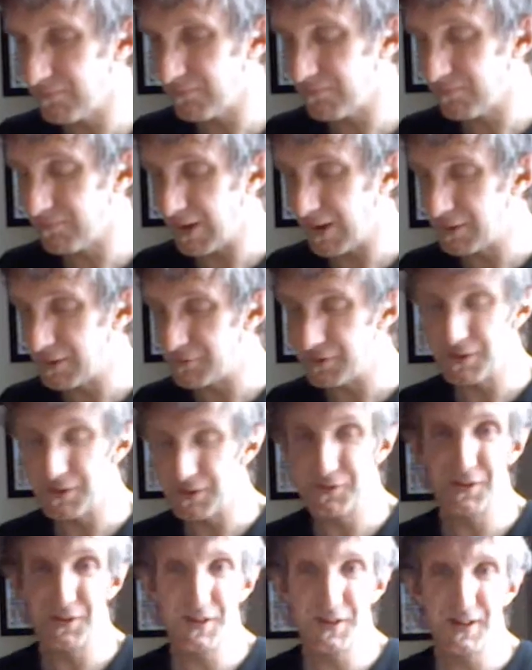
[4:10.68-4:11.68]
I should have done
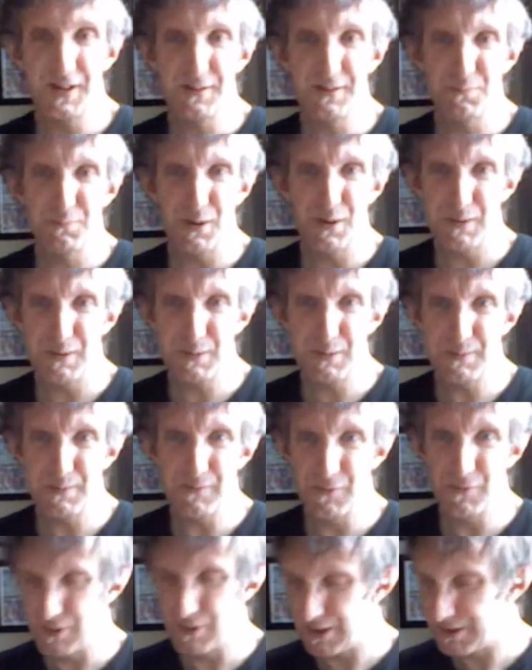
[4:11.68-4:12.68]
this probably before
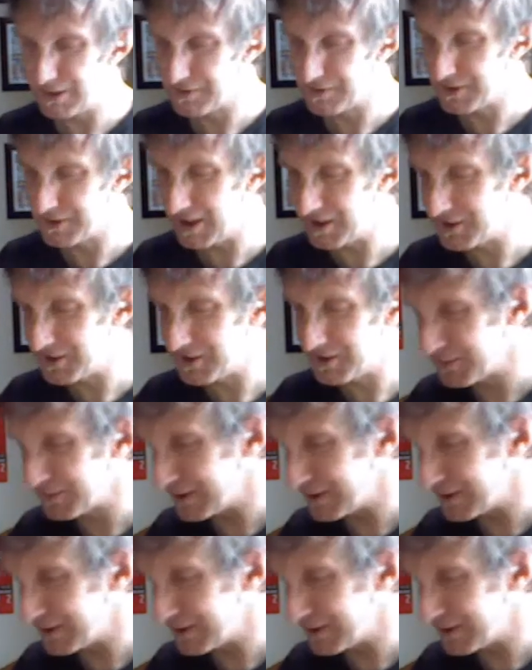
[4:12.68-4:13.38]
I started, but